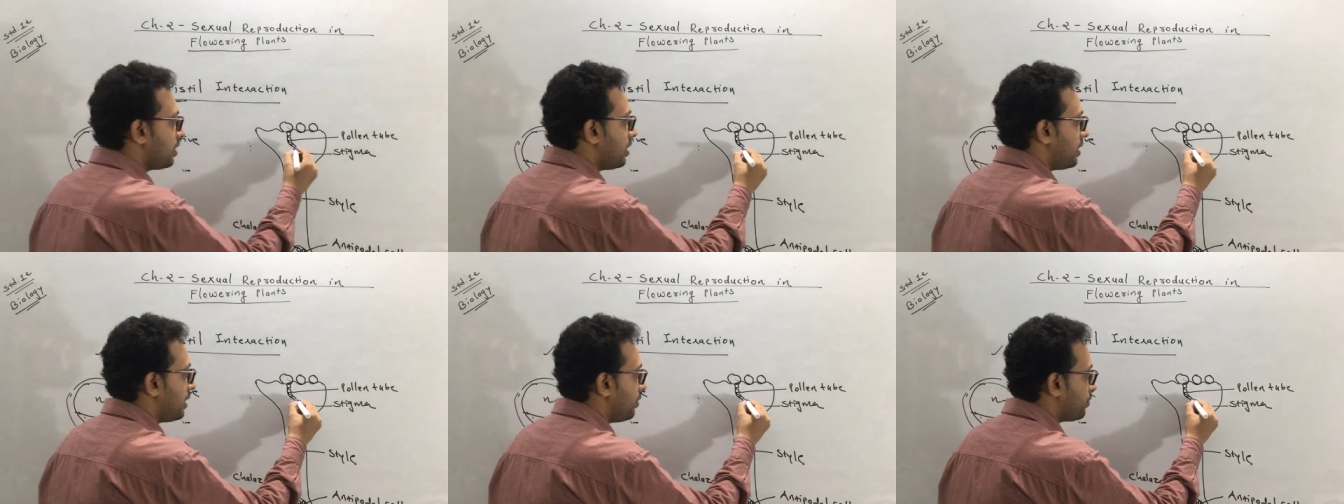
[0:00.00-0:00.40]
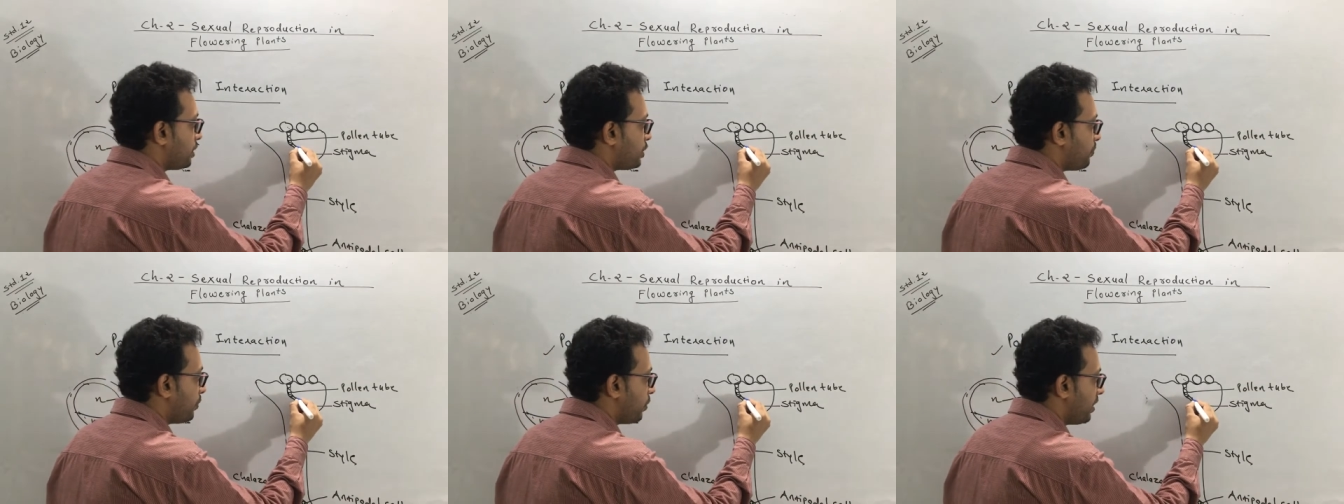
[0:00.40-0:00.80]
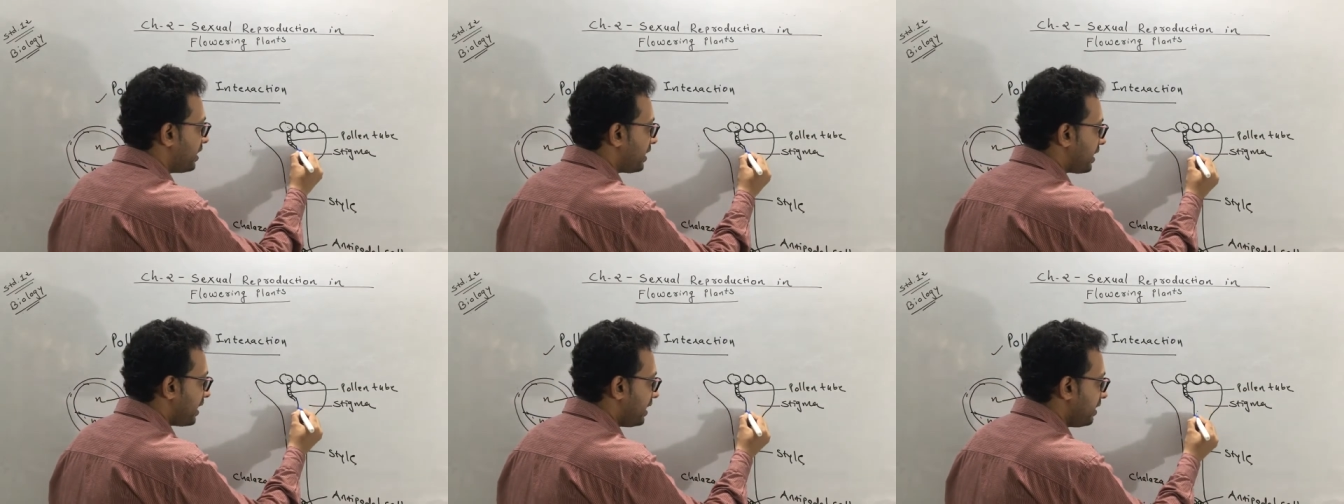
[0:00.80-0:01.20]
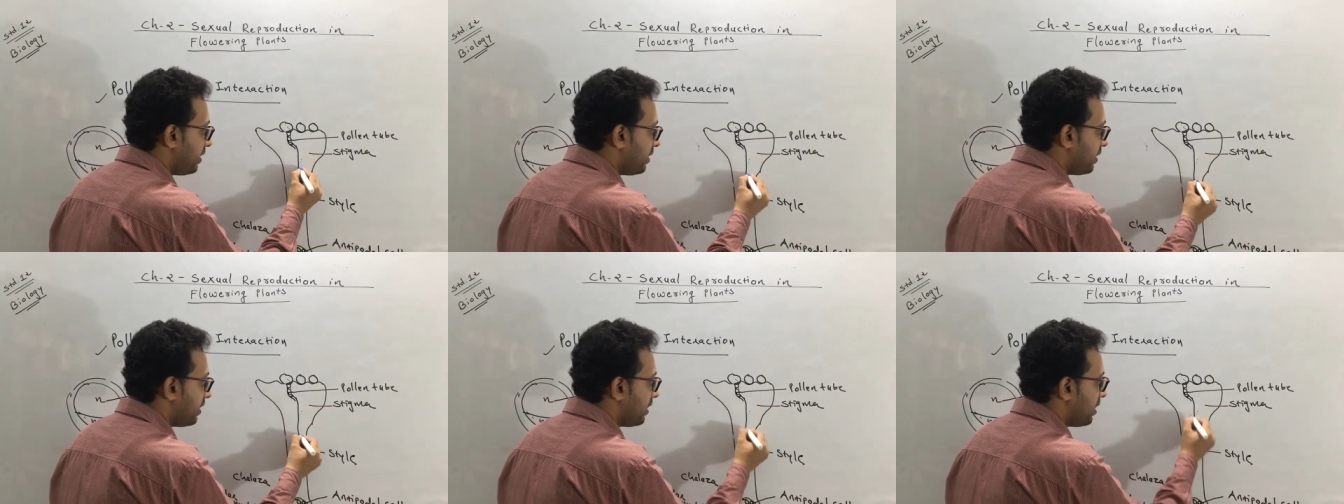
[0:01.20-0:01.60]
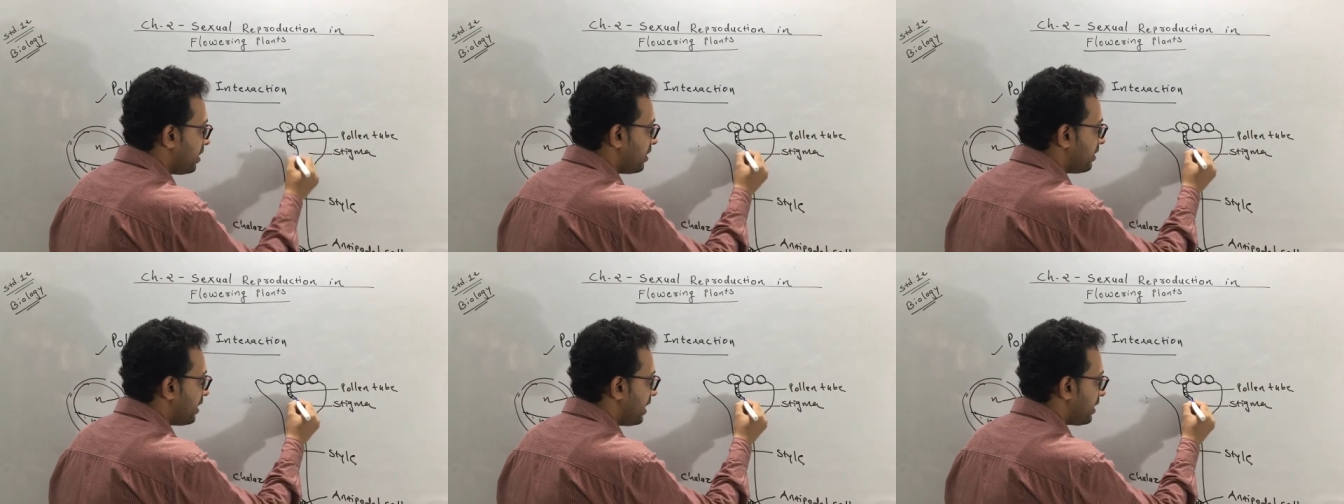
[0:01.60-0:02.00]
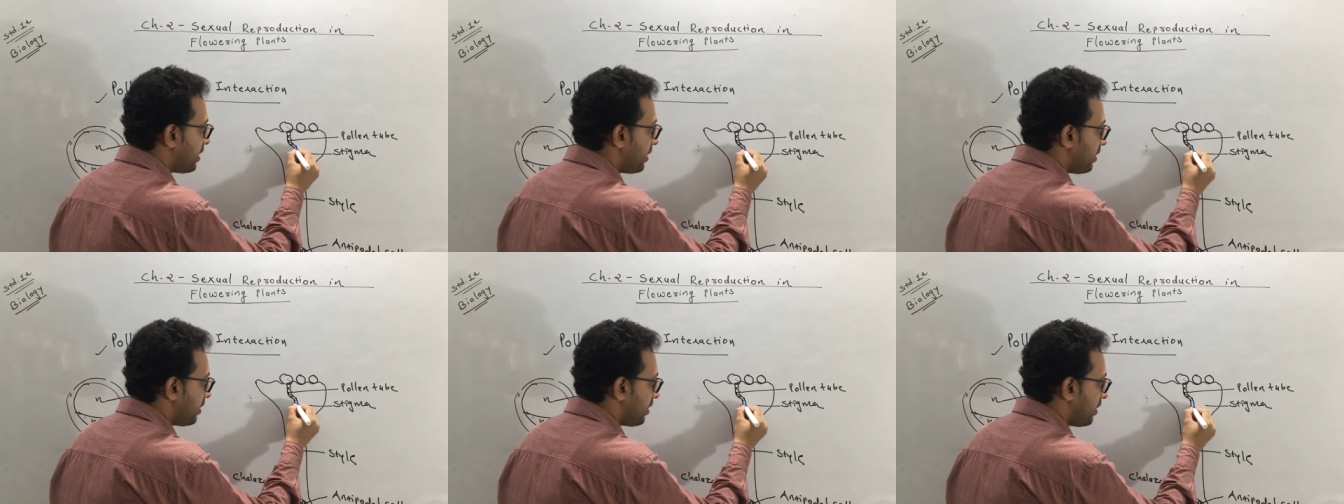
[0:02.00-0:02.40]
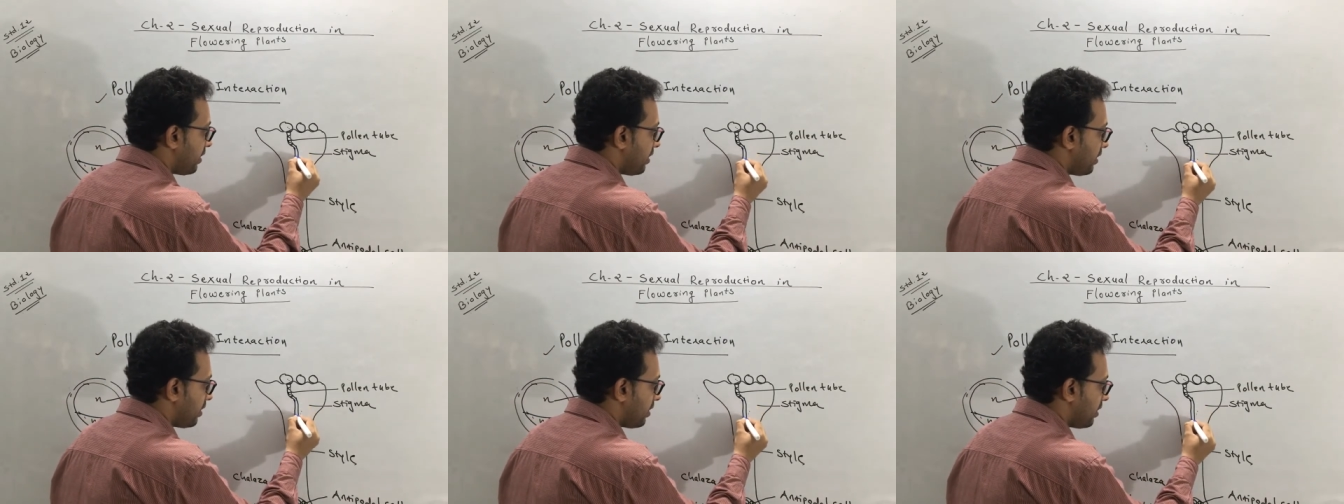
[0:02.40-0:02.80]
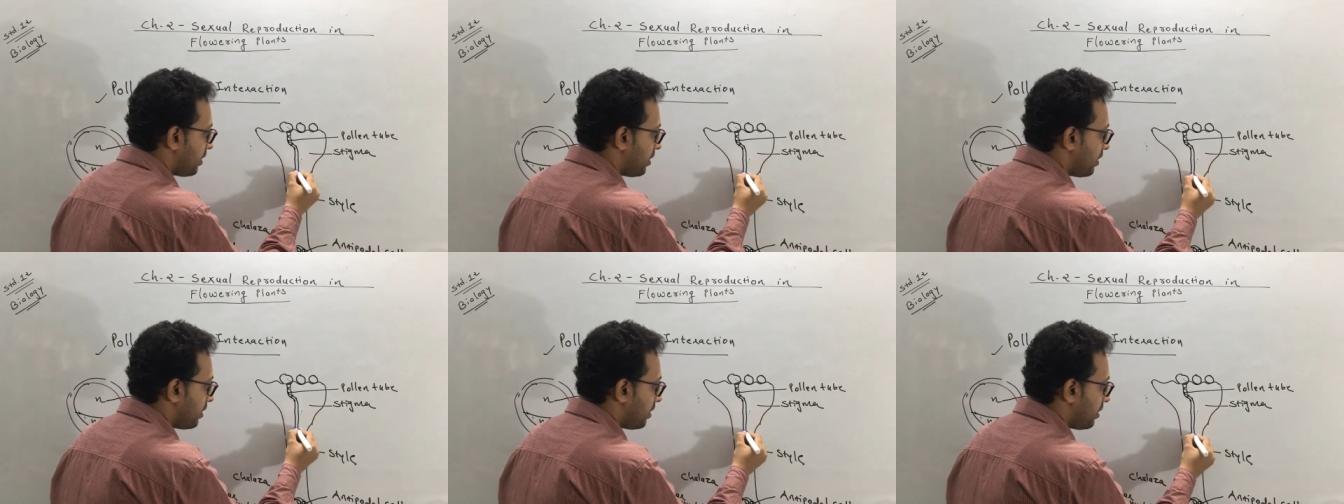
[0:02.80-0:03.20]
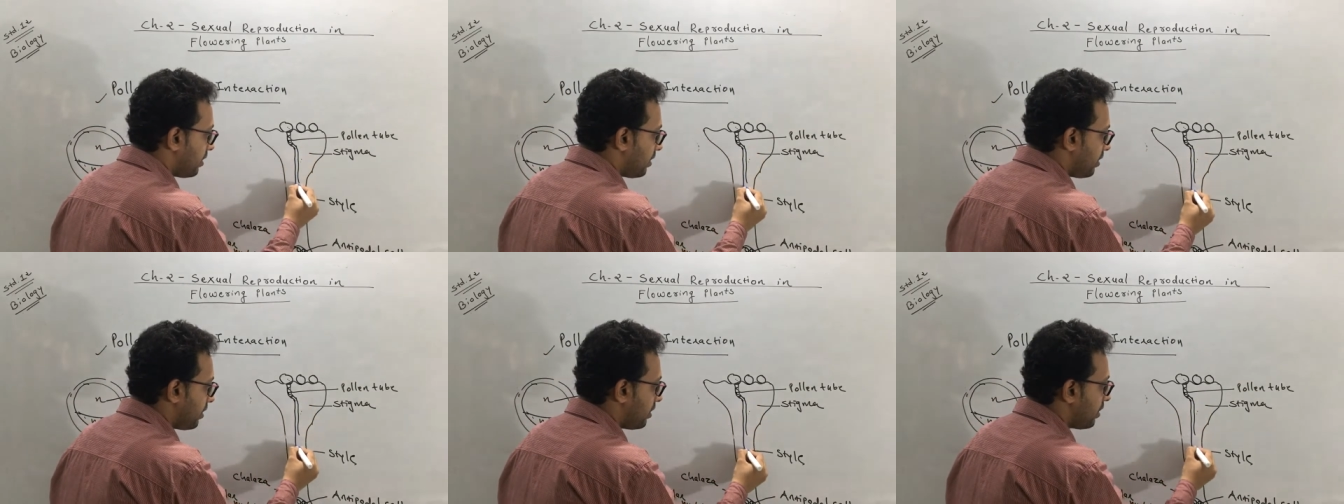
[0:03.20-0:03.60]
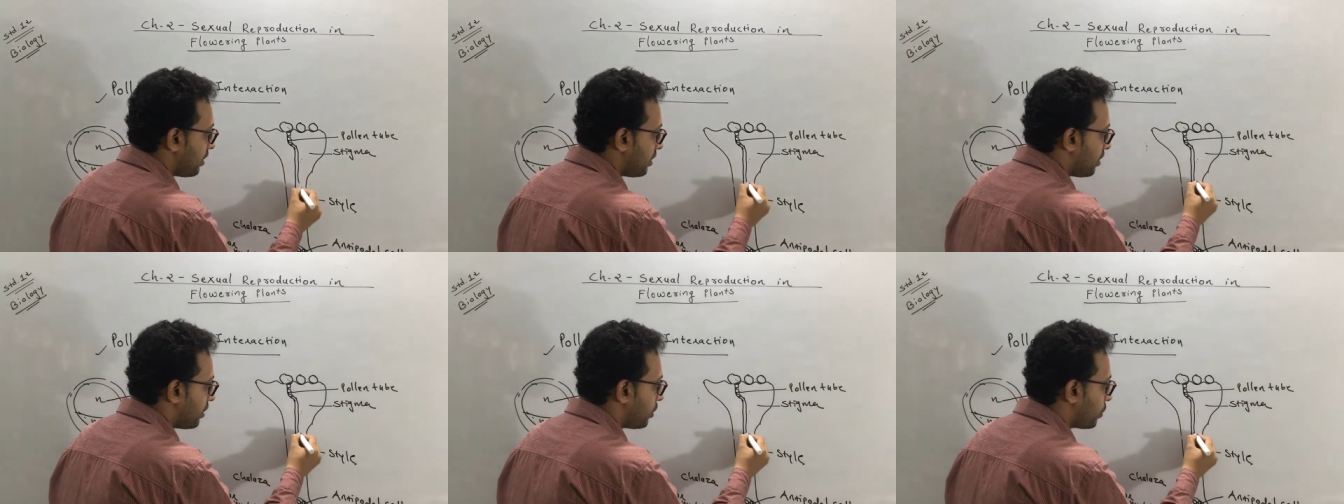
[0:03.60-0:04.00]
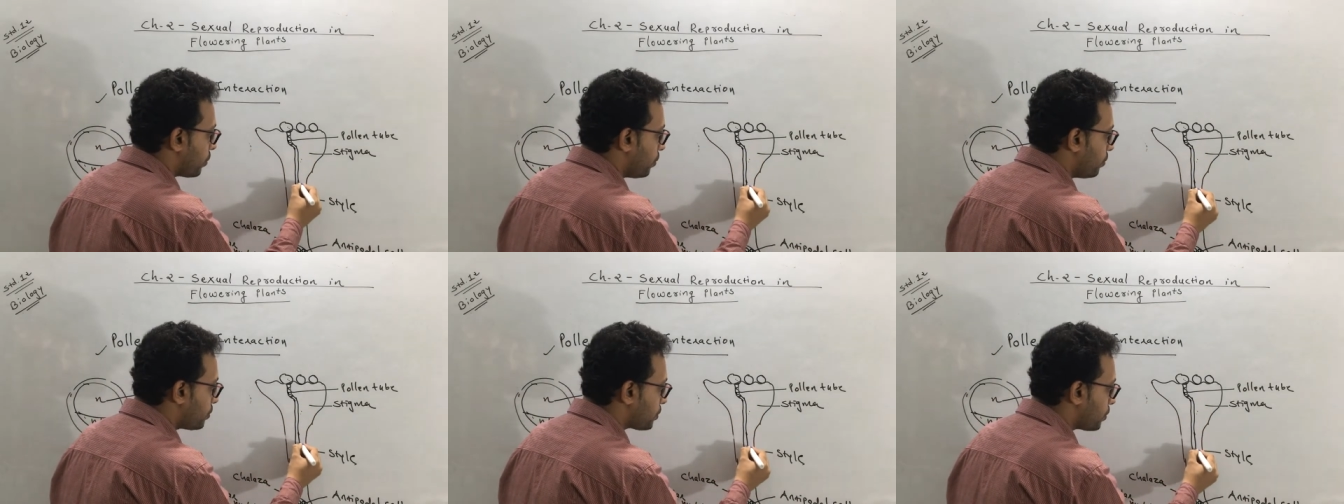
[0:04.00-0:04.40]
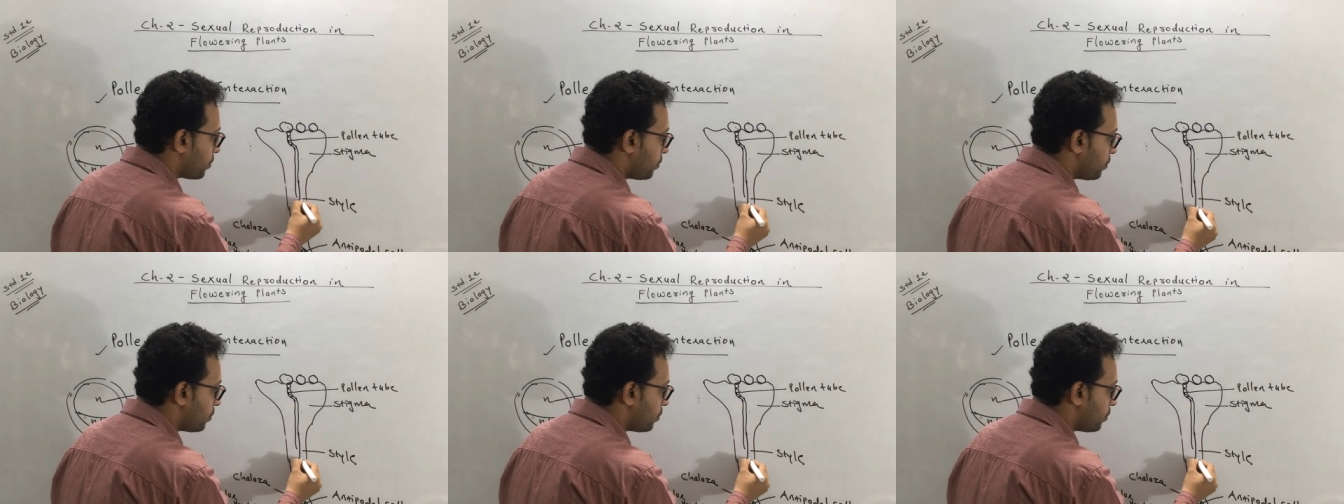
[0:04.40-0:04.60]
Now this pollen grain that grows